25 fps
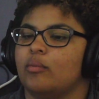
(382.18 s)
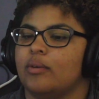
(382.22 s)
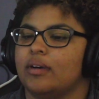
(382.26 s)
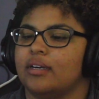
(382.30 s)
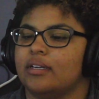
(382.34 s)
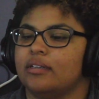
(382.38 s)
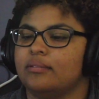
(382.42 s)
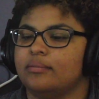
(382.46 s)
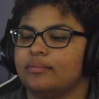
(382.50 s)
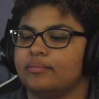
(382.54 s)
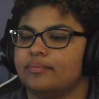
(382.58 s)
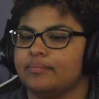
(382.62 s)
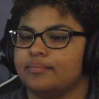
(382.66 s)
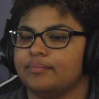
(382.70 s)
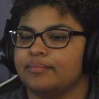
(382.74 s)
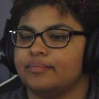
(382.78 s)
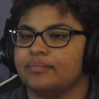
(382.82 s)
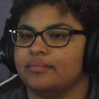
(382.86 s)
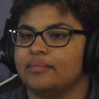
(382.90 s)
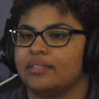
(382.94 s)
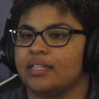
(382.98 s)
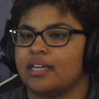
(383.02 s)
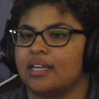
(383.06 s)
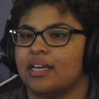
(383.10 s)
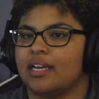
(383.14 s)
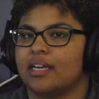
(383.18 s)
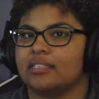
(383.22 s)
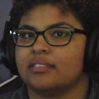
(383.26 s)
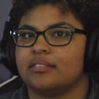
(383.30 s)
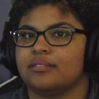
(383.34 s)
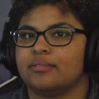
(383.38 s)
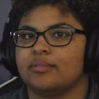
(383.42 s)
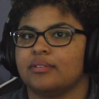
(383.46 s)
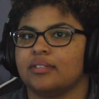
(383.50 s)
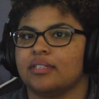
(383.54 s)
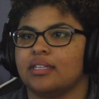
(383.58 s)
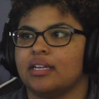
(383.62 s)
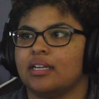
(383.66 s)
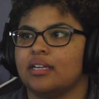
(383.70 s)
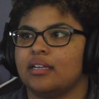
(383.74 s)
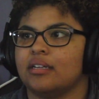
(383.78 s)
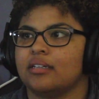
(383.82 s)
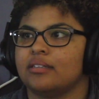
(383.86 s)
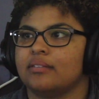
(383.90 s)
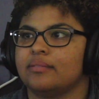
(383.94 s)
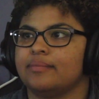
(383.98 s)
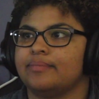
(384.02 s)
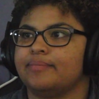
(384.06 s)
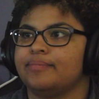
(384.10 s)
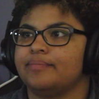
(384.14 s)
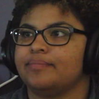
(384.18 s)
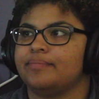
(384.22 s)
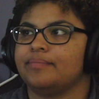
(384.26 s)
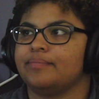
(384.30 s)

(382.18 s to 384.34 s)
Well, they asked for that.